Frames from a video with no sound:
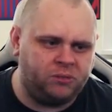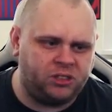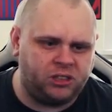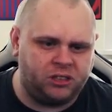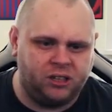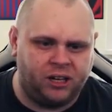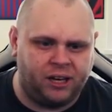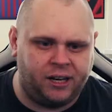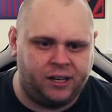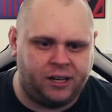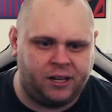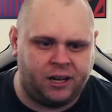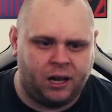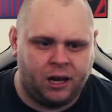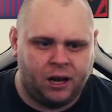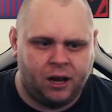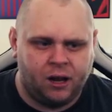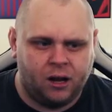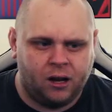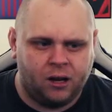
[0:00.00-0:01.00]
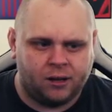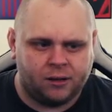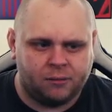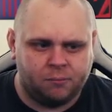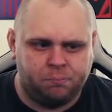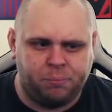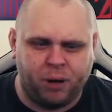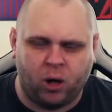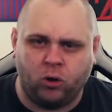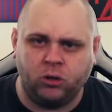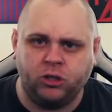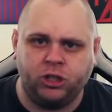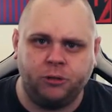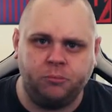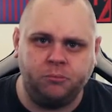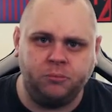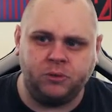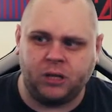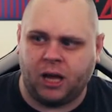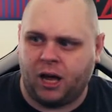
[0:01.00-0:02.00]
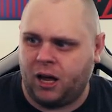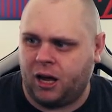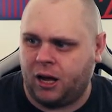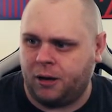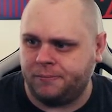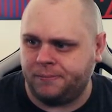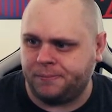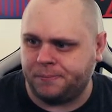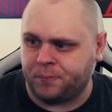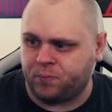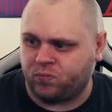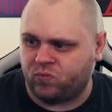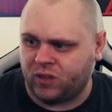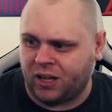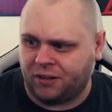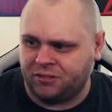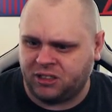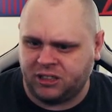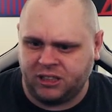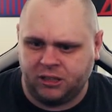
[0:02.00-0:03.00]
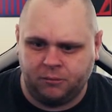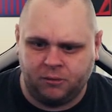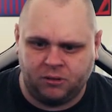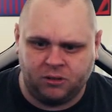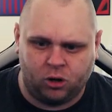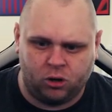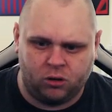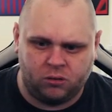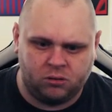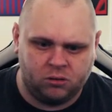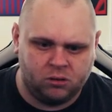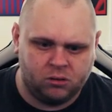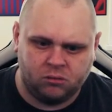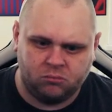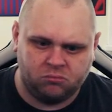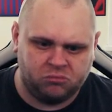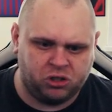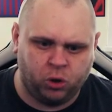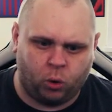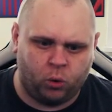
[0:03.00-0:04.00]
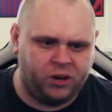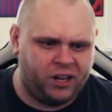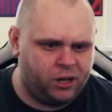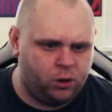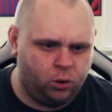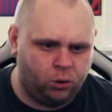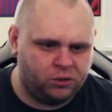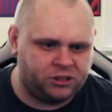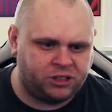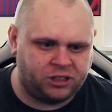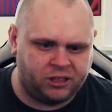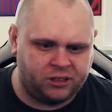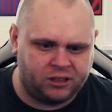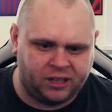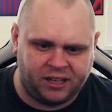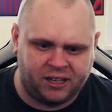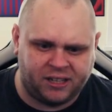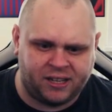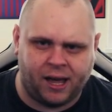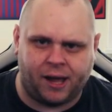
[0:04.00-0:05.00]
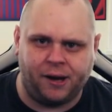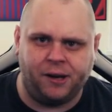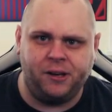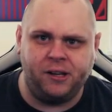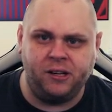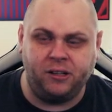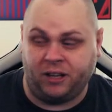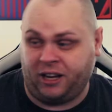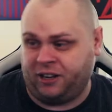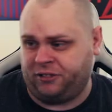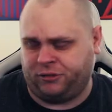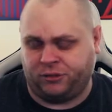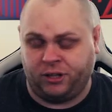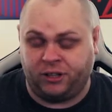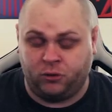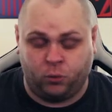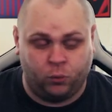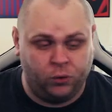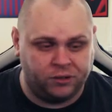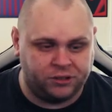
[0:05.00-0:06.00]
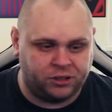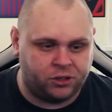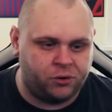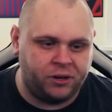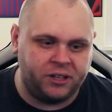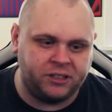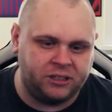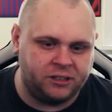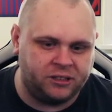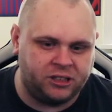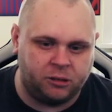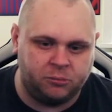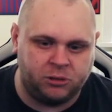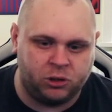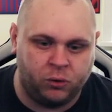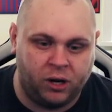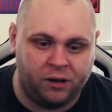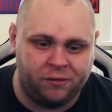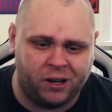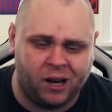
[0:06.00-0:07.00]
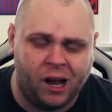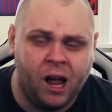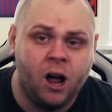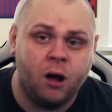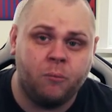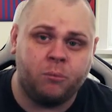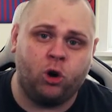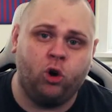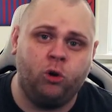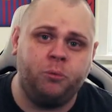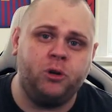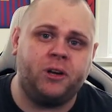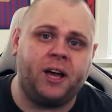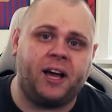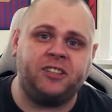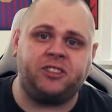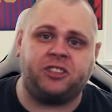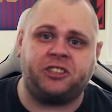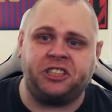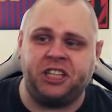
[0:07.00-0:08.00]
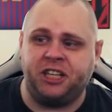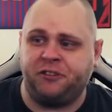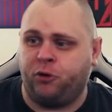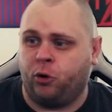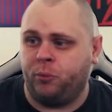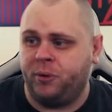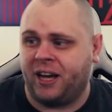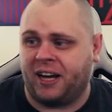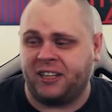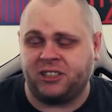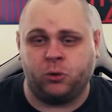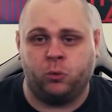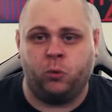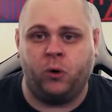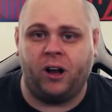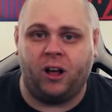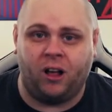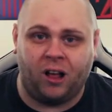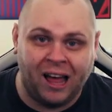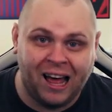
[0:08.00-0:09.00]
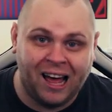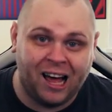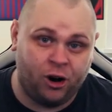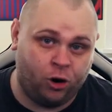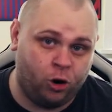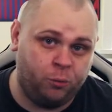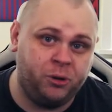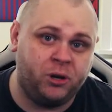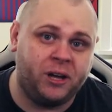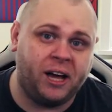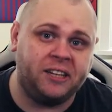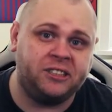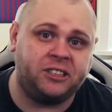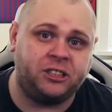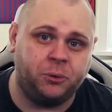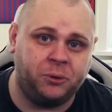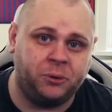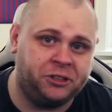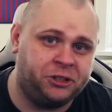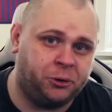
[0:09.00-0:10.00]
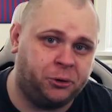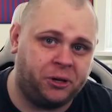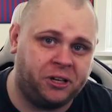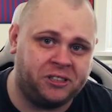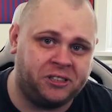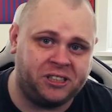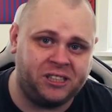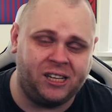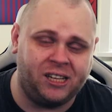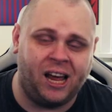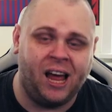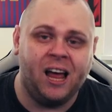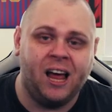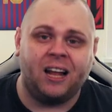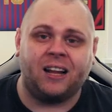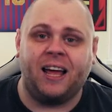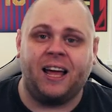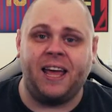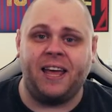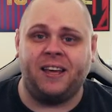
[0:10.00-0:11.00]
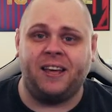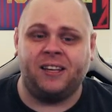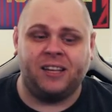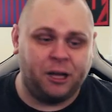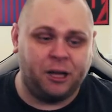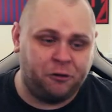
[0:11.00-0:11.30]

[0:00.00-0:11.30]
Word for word: in like Belgium. Um, I've seen tornadoes in like Canada. It's, the world's crazy in terms of weather. But I hope you guys are safe. Hope you guys are well. hope you guys do enjoy the day. Hey, if